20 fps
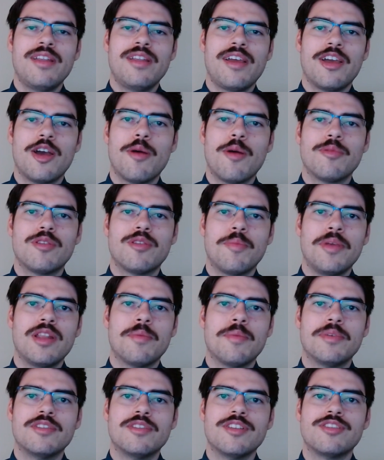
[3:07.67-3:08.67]
One day I hope to
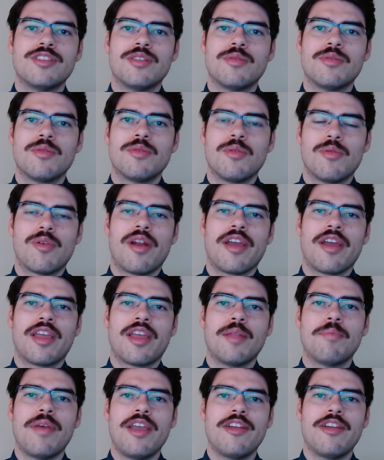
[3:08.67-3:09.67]
be in a position where I
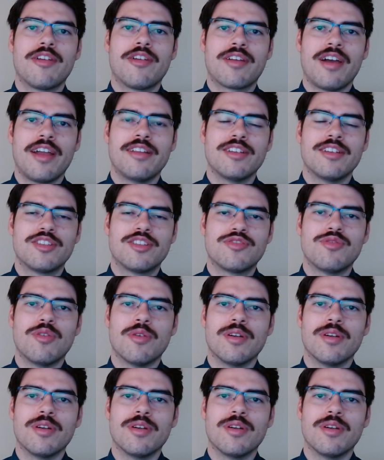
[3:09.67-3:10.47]
can pay your kindness